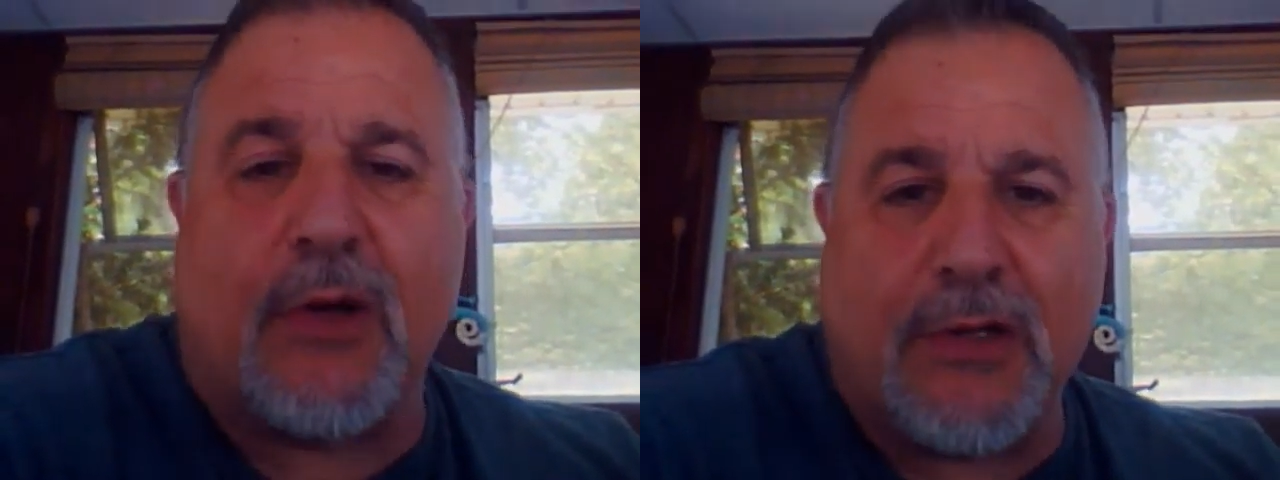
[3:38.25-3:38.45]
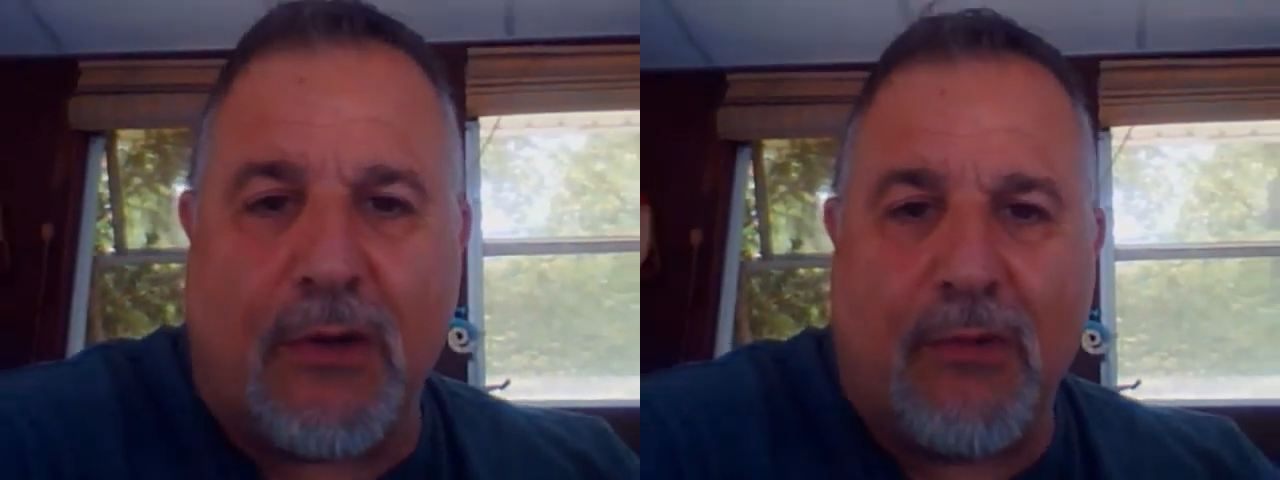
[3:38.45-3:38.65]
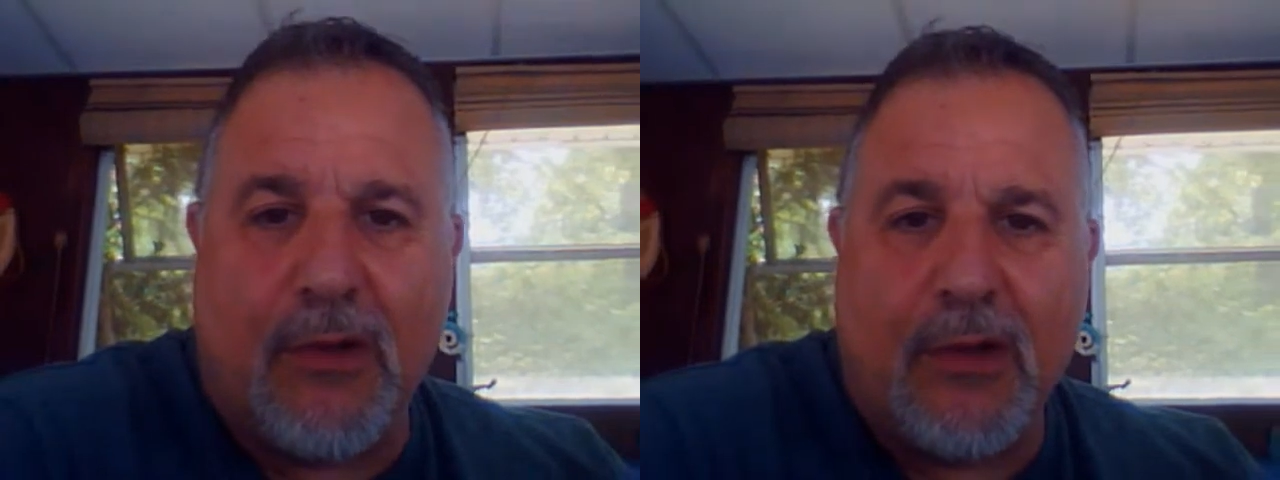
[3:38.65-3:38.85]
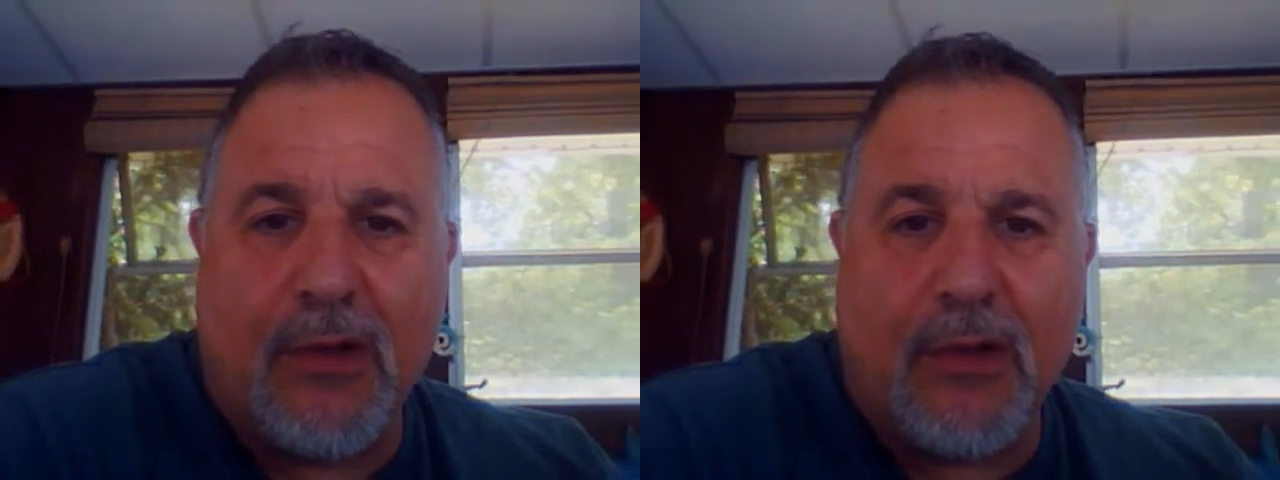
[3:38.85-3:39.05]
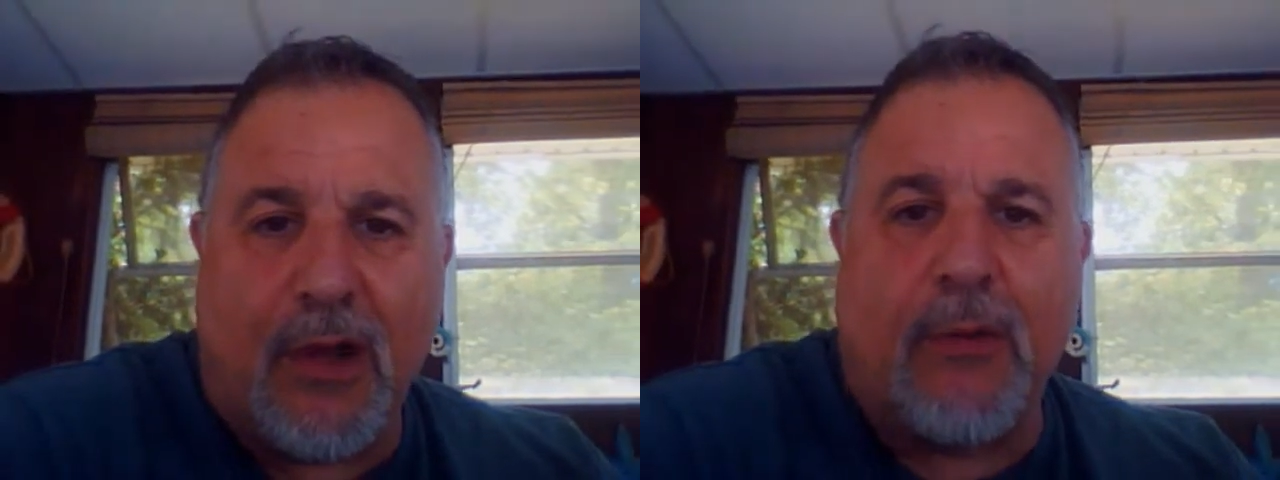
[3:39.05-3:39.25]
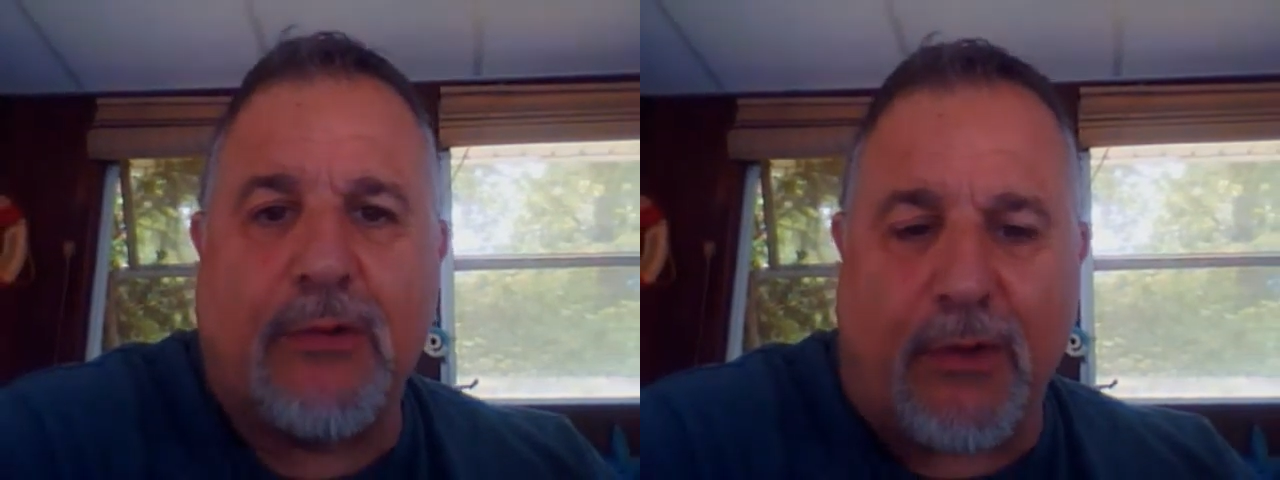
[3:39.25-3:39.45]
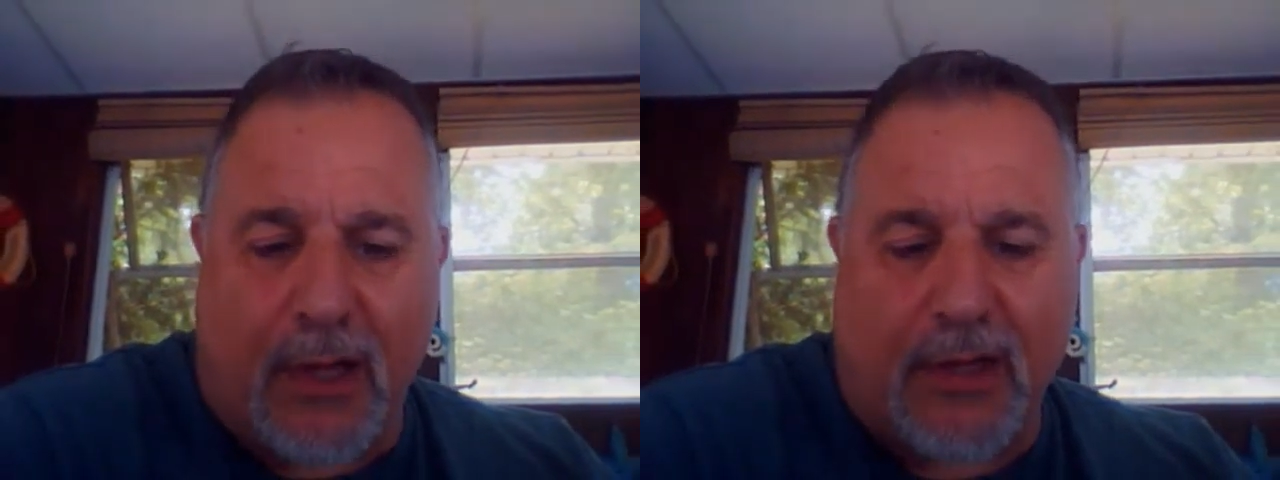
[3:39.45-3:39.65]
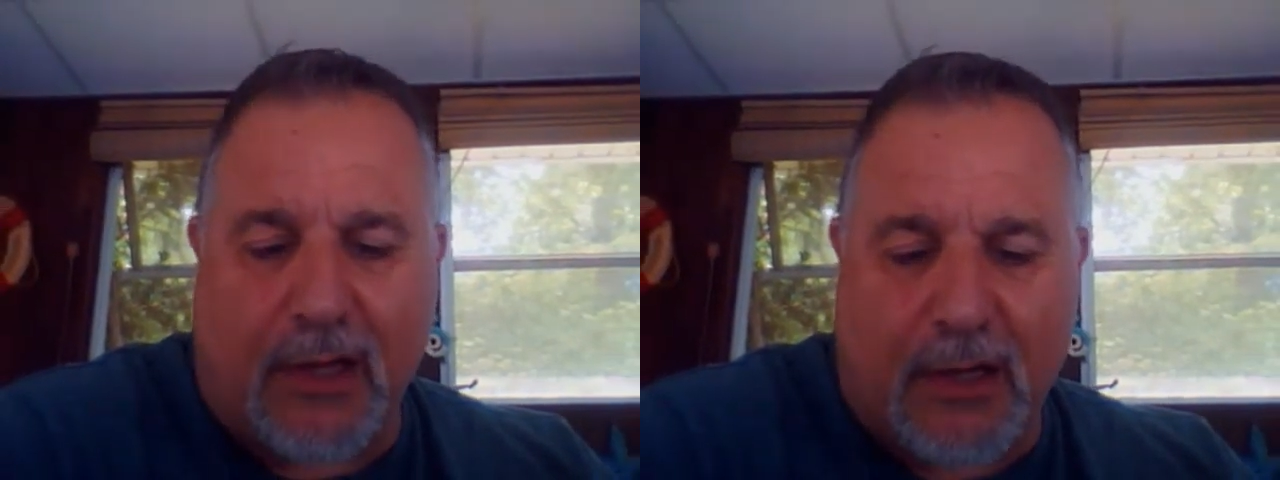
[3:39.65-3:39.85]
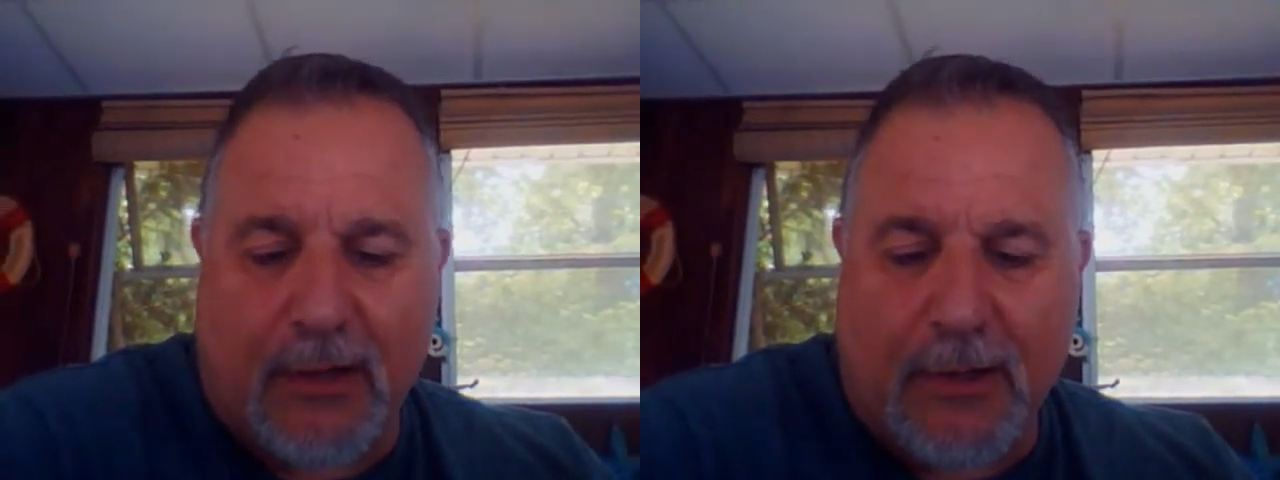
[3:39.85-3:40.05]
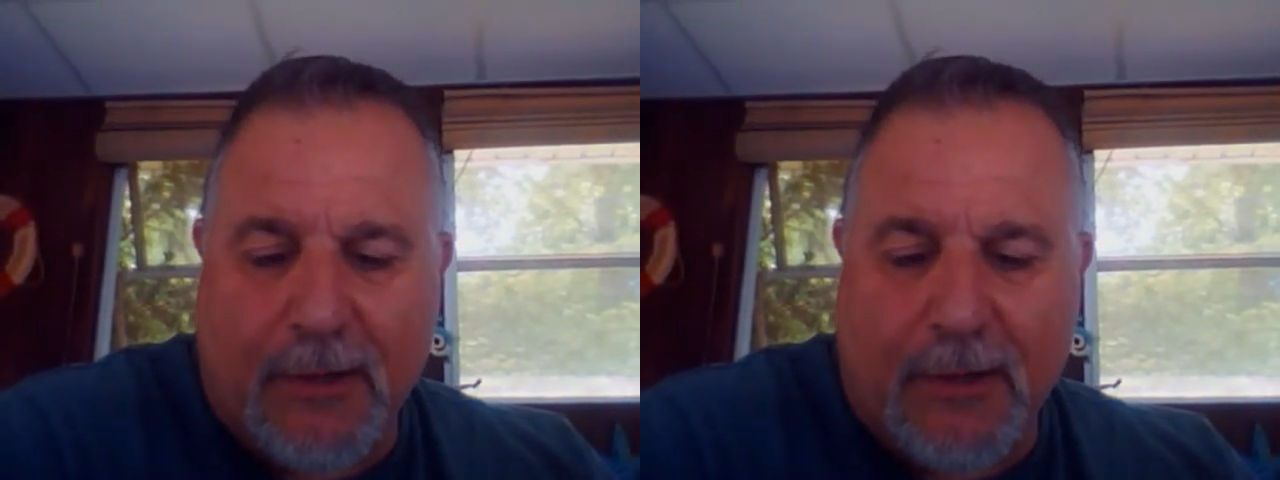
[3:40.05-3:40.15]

also 0-3, I think.